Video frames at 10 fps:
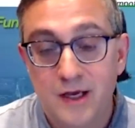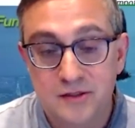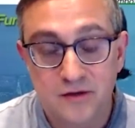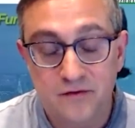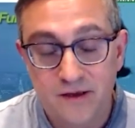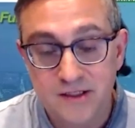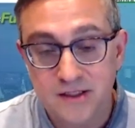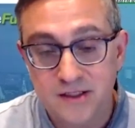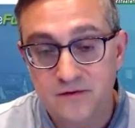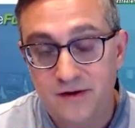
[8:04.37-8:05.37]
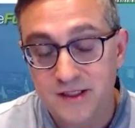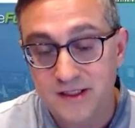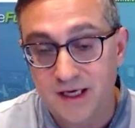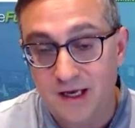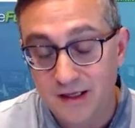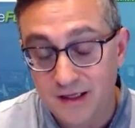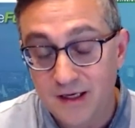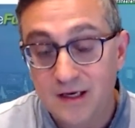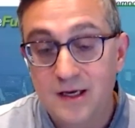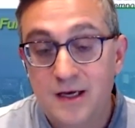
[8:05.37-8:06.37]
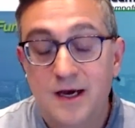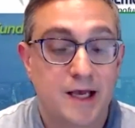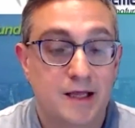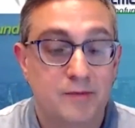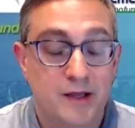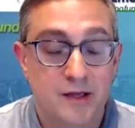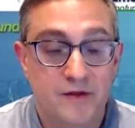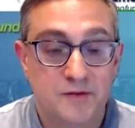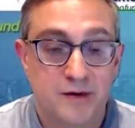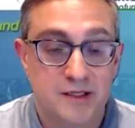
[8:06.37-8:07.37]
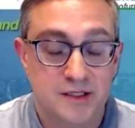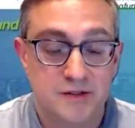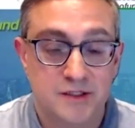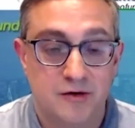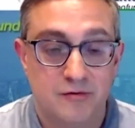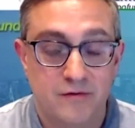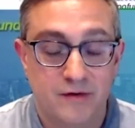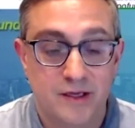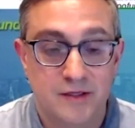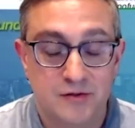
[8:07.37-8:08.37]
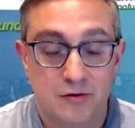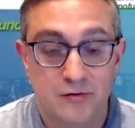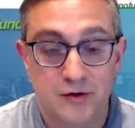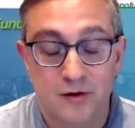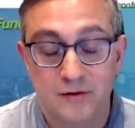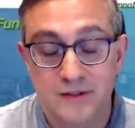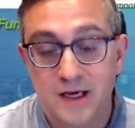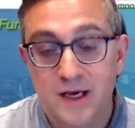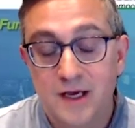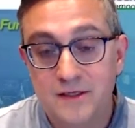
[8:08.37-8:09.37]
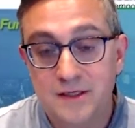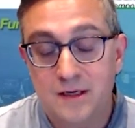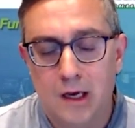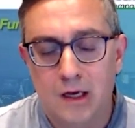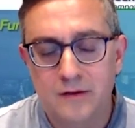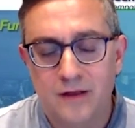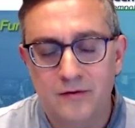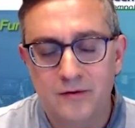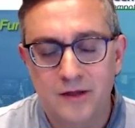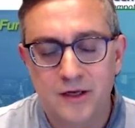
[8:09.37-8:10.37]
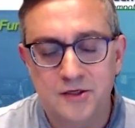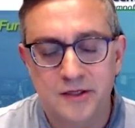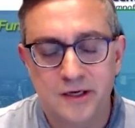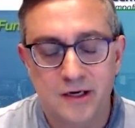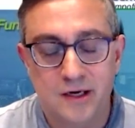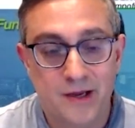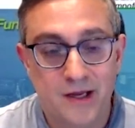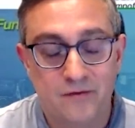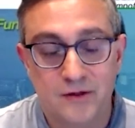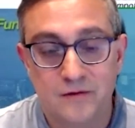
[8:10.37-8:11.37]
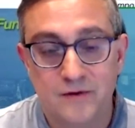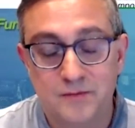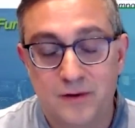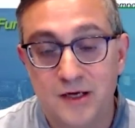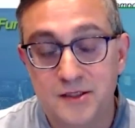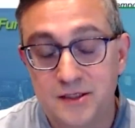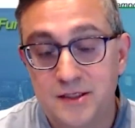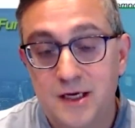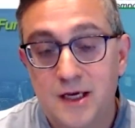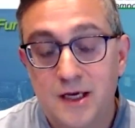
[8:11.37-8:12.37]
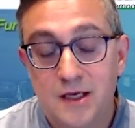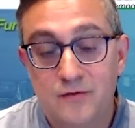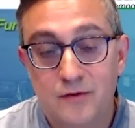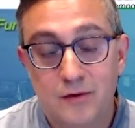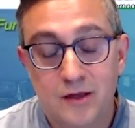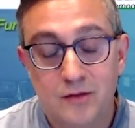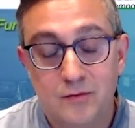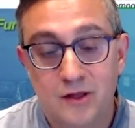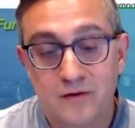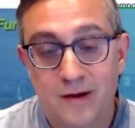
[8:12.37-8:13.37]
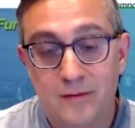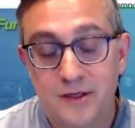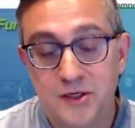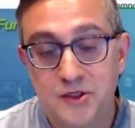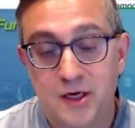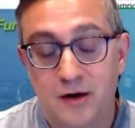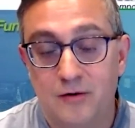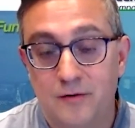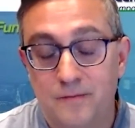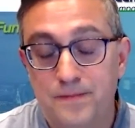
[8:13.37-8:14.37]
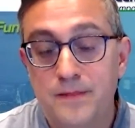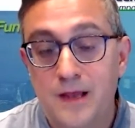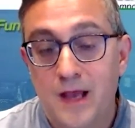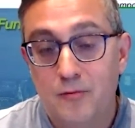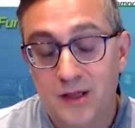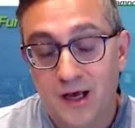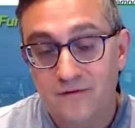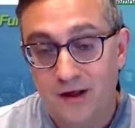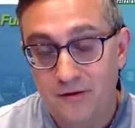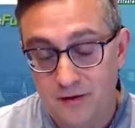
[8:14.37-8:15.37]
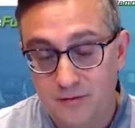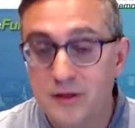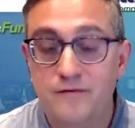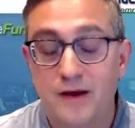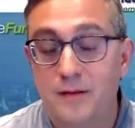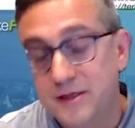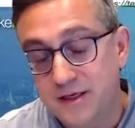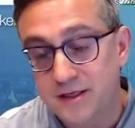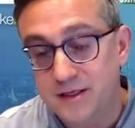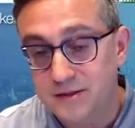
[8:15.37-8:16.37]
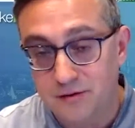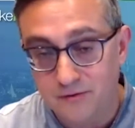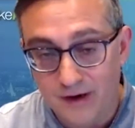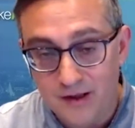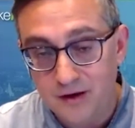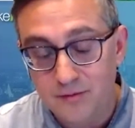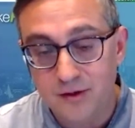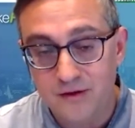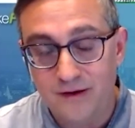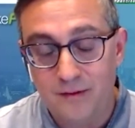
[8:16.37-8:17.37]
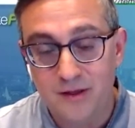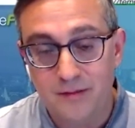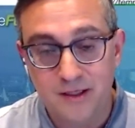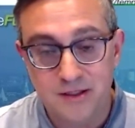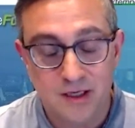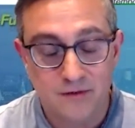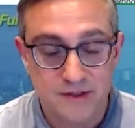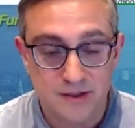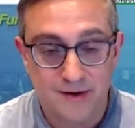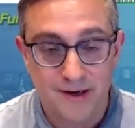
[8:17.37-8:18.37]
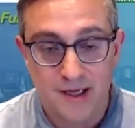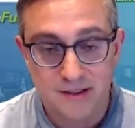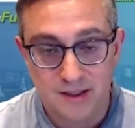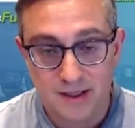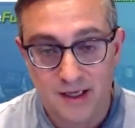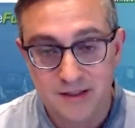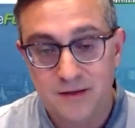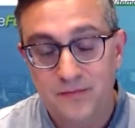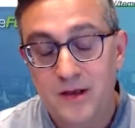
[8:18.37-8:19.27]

So the thesis is very solid, and many of these projects generate very strong returns. There's a, another really interesting benefit to these projects. If you look at the multifamily in general, and we love value-add multifamily. So value-add multifamily by itself is a great asset class.